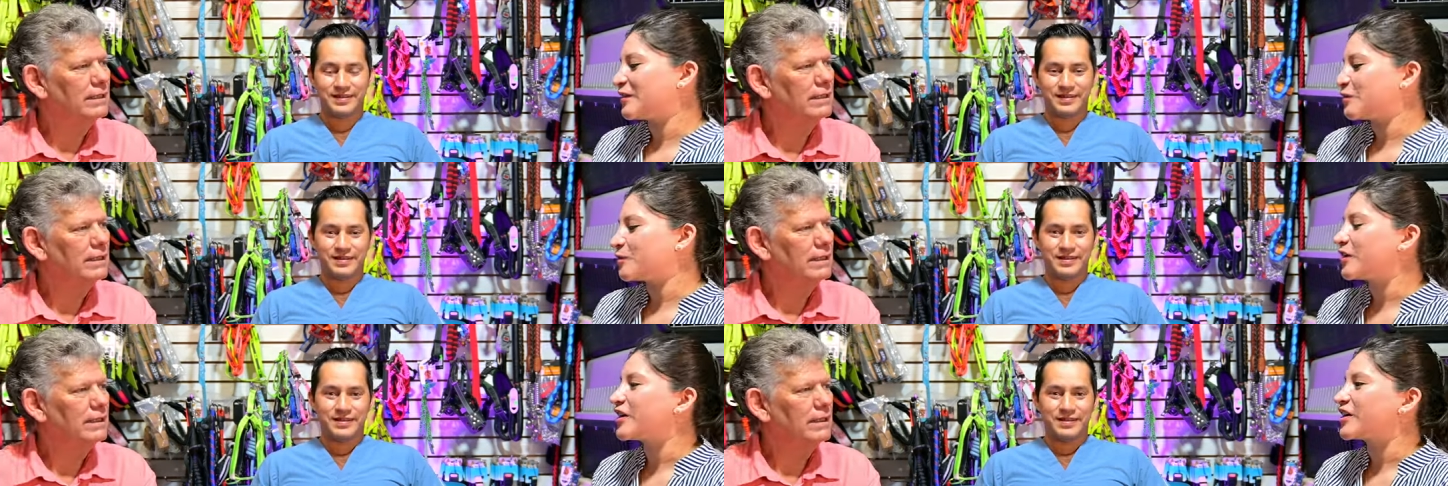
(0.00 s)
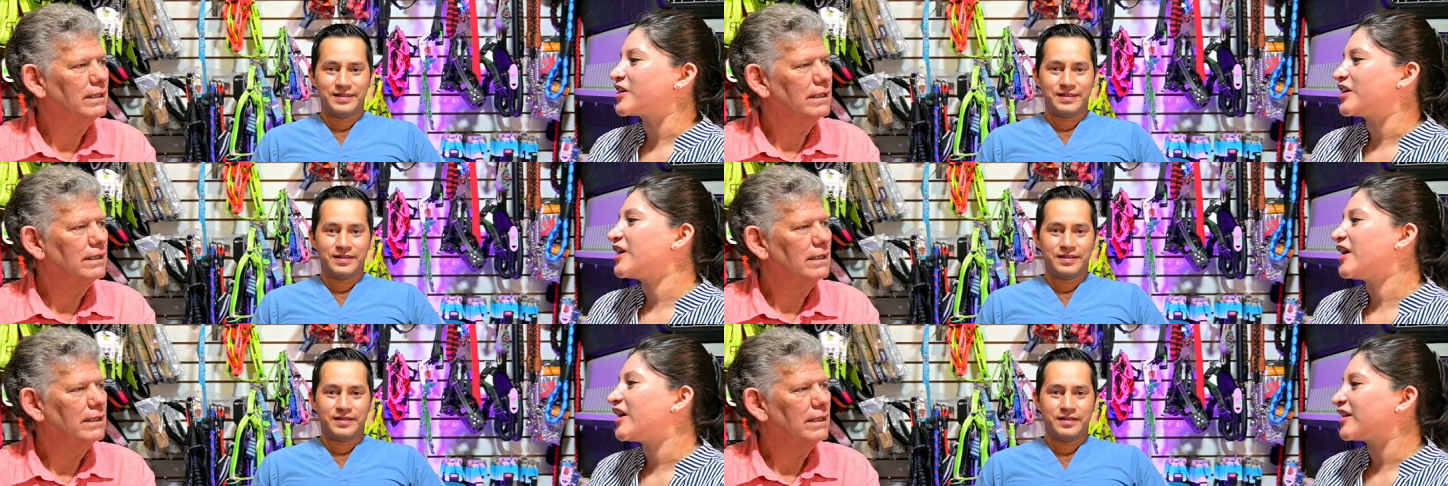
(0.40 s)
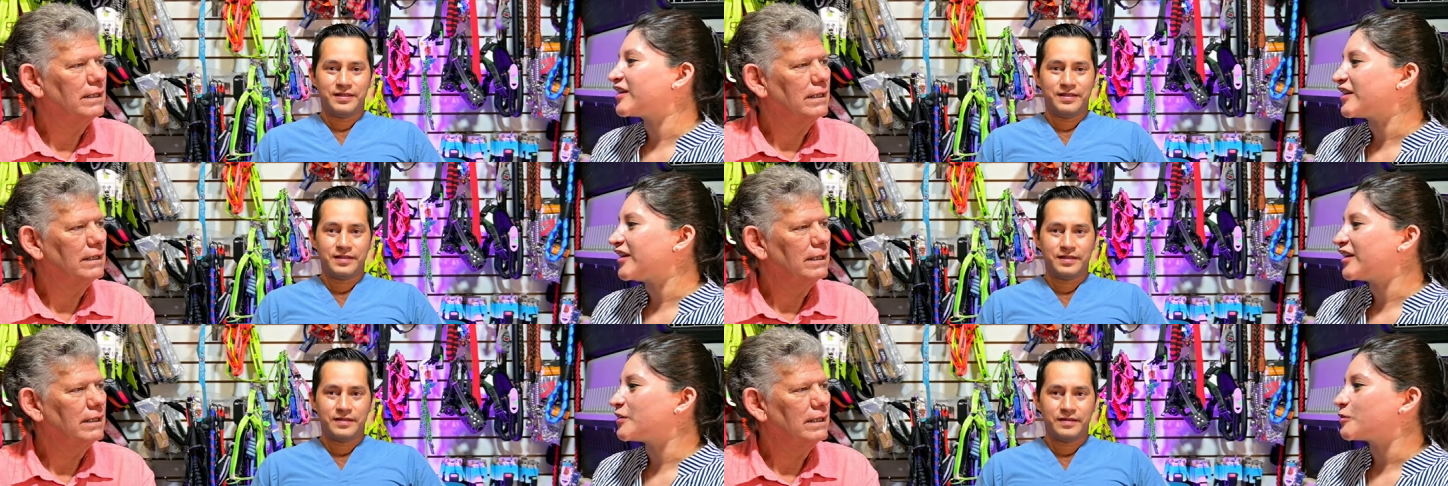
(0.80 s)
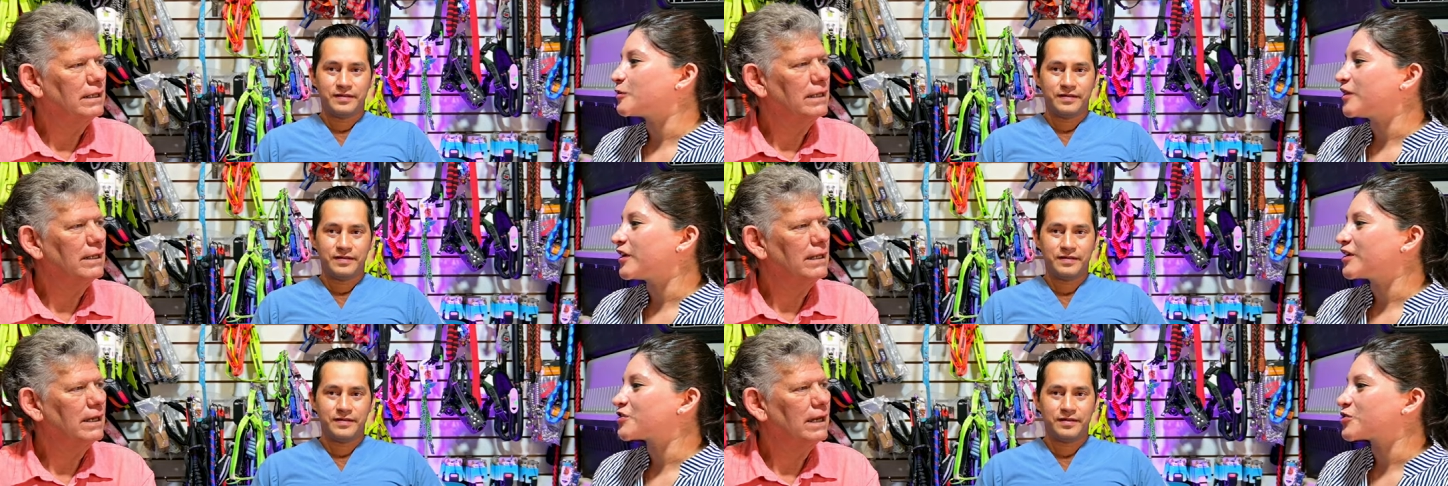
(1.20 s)
Speaker 1: we are young and we
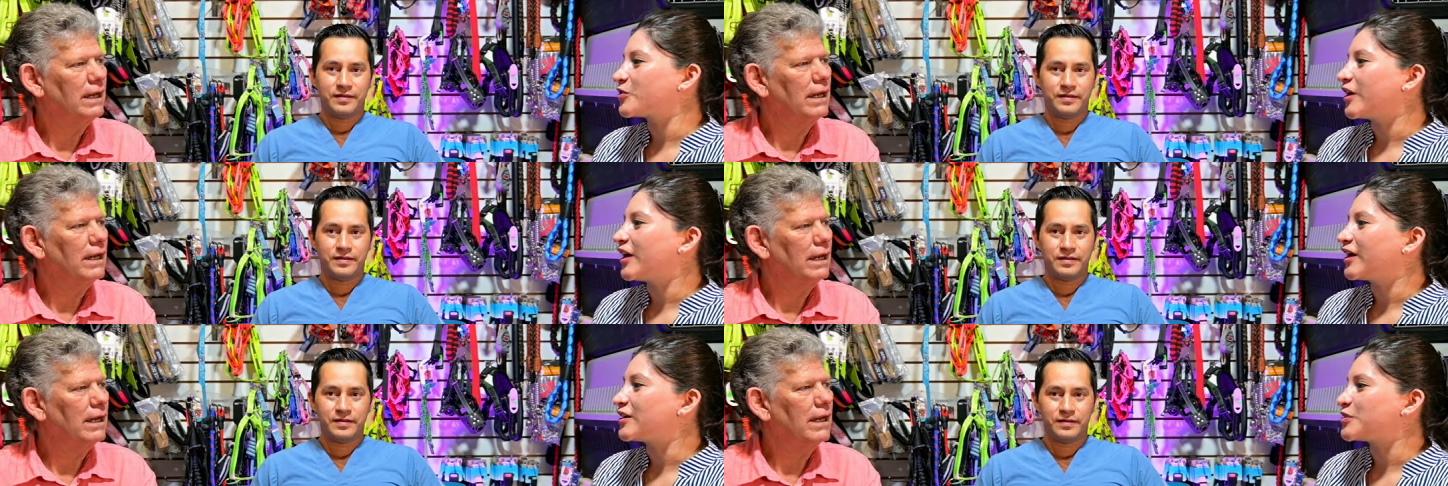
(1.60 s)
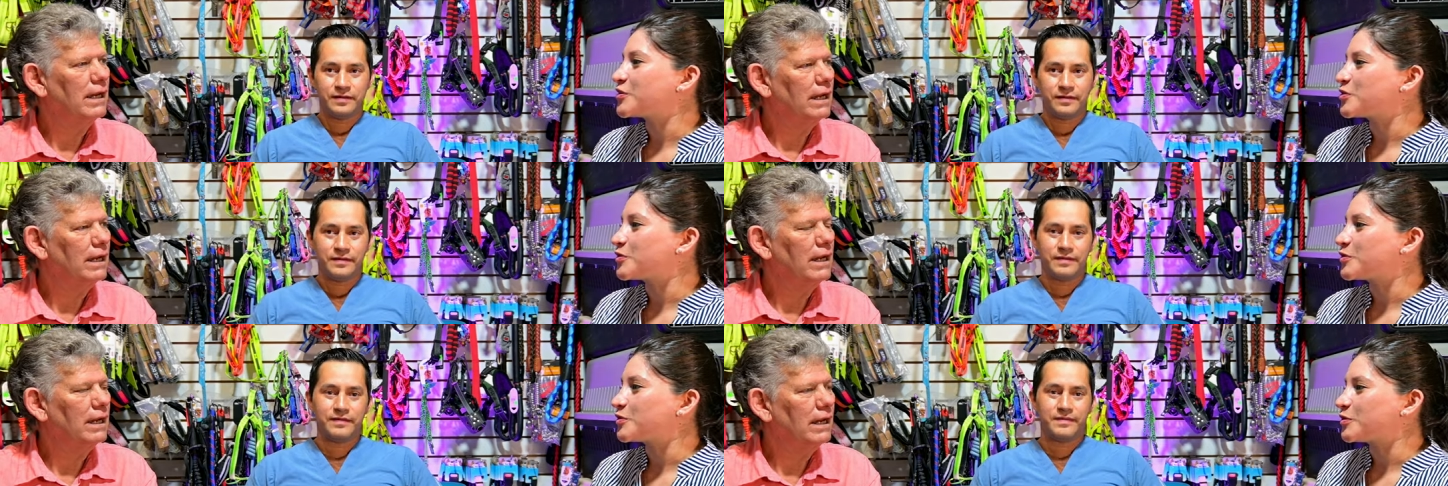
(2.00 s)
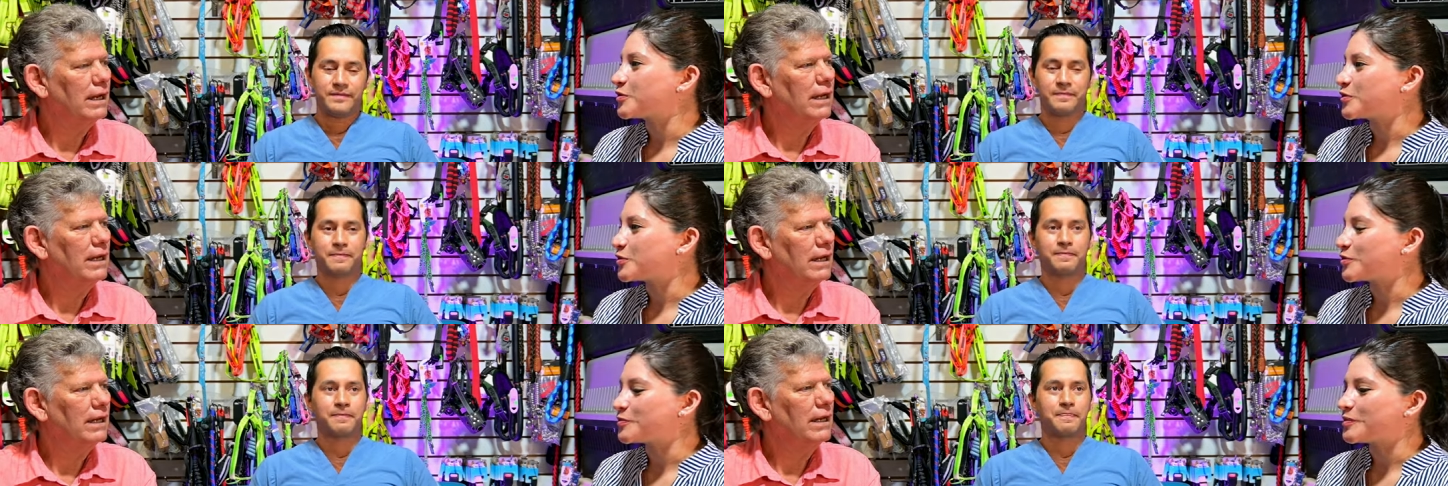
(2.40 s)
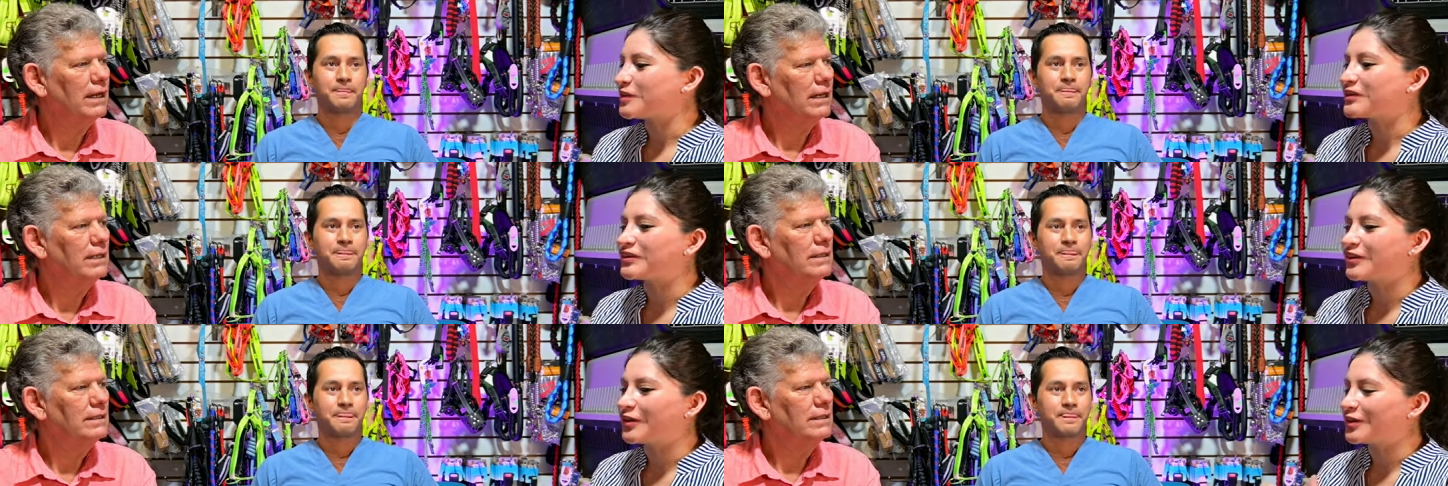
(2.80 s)
are trying to
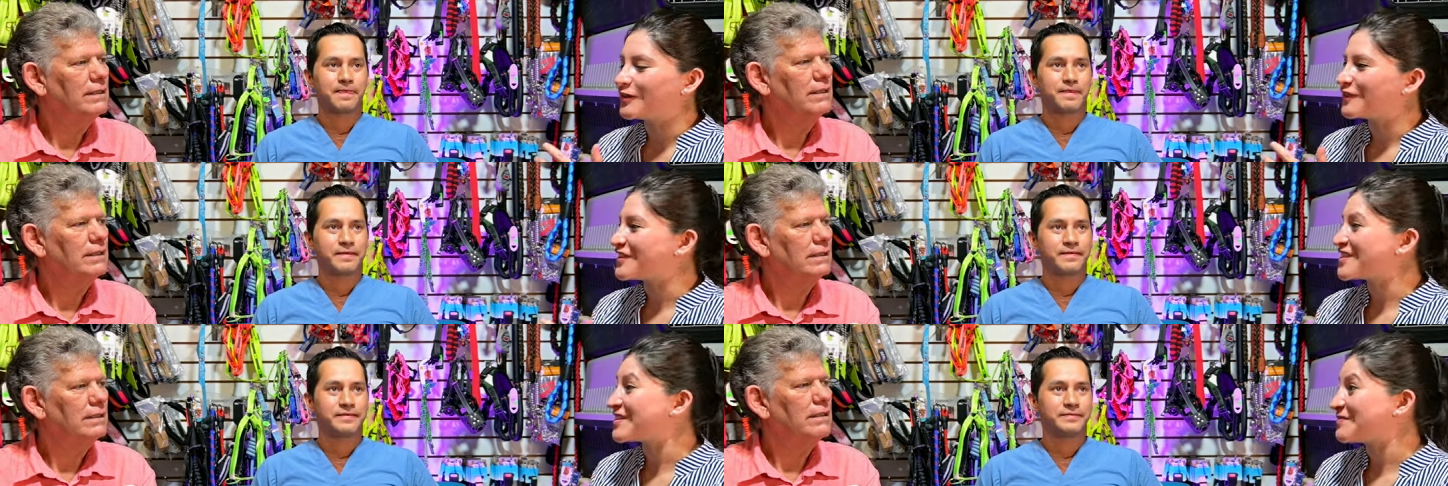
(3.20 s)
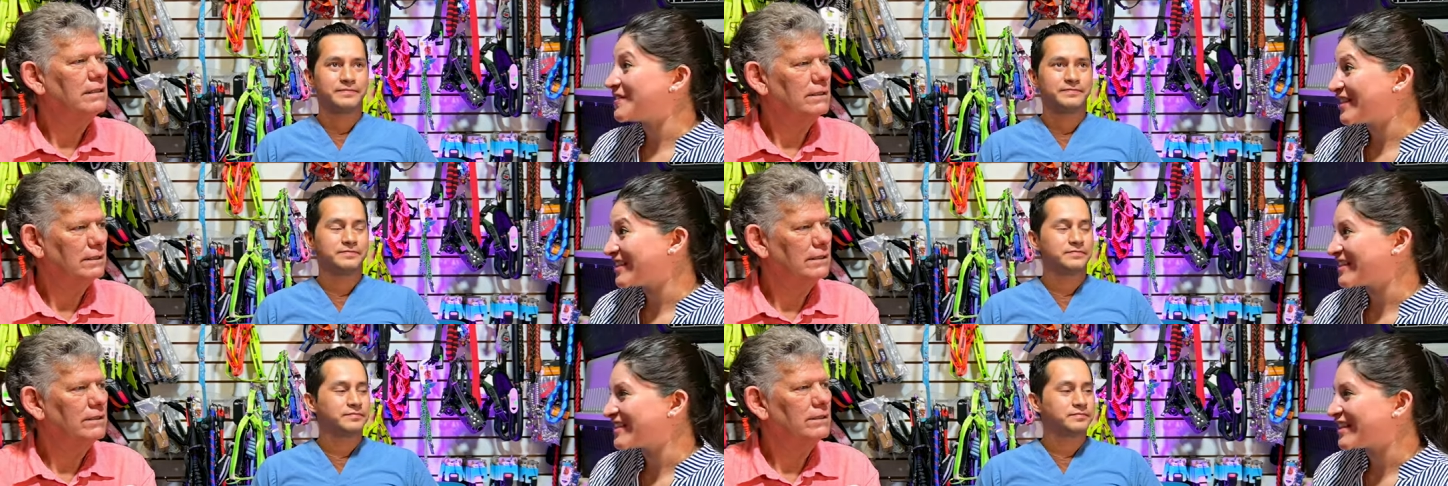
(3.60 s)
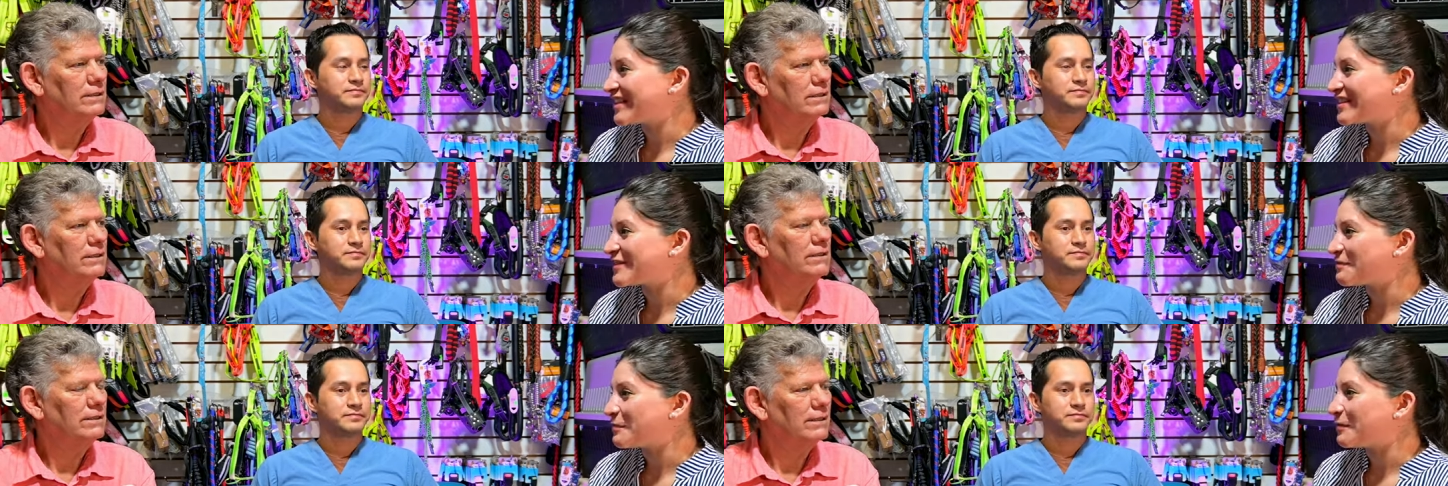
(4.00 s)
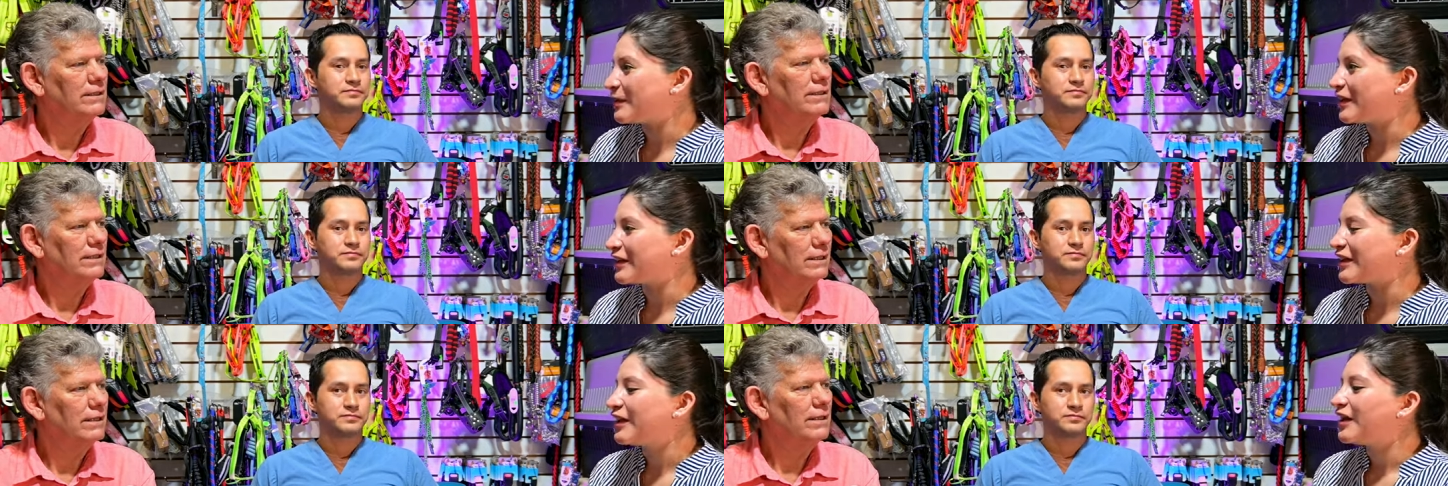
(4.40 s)
build all of this business,
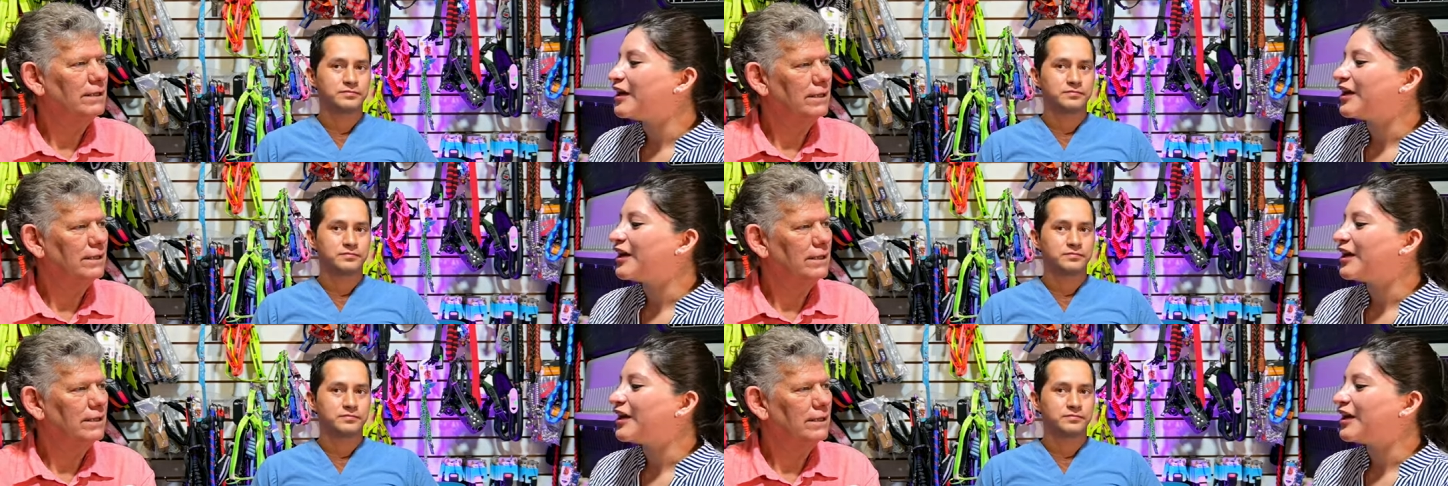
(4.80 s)
but